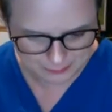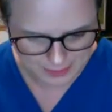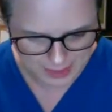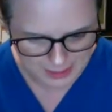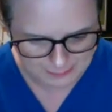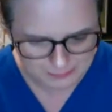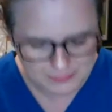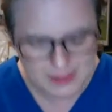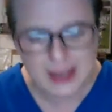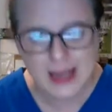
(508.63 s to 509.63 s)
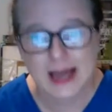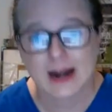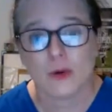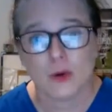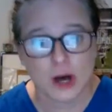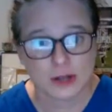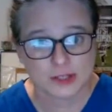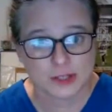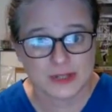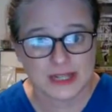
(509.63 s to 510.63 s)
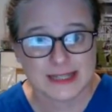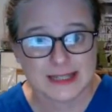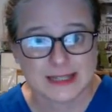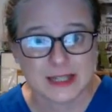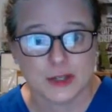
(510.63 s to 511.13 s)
Okay, and I will also need to see